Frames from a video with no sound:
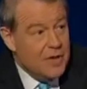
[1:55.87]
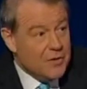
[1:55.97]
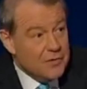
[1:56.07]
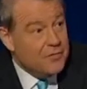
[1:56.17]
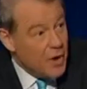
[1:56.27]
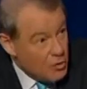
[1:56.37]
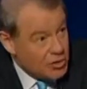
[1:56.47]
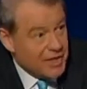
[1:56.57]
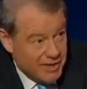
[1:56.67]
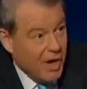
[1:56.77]
the
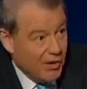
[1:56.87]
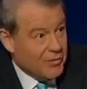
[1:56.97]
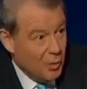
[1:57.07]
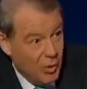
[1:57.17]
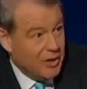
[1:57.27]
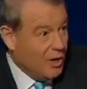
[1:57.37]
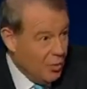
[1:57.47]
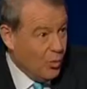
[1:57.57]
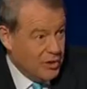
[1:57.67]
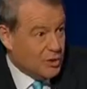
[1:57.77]
voting of the winner,
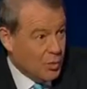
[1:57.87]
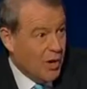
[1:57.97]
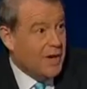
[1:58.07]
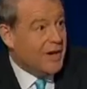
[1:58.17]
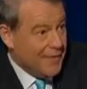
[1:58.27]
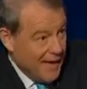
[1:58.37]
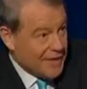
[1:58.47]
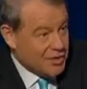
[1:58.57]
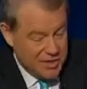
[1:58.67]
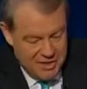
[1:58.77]
which way, and
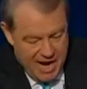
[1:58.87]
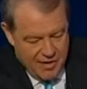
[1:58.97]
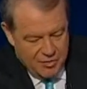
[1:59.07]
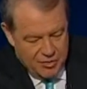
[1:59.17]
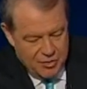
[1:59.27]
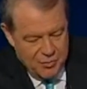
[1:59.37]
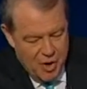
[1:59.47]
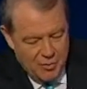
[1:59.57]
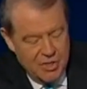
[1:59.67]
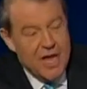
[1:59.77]
that's in doubt at this
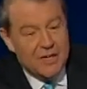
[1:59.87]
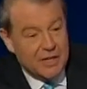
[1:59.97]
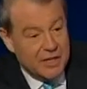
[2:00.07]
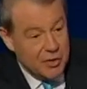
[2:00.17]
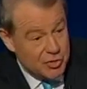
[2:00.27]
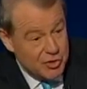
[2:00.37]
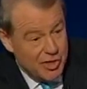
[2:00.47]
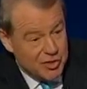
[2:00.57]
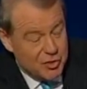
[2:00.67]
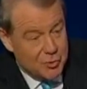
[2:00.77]
moment,
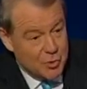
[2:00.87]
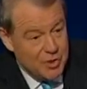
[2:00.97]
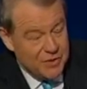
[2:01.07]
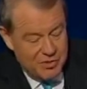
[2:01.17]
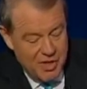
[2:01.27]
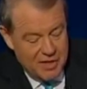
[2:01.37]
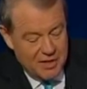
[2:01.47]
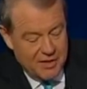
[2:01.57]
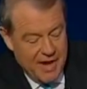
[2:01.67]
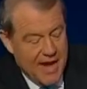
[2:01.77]
negotiations between the Senate
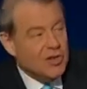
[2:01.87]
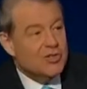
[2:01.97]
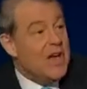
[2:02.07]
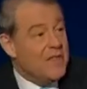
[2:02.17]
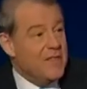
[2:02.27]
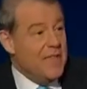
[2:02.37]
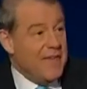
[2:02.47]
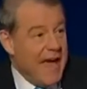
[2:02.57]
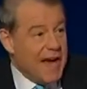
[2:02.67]
and the House, then the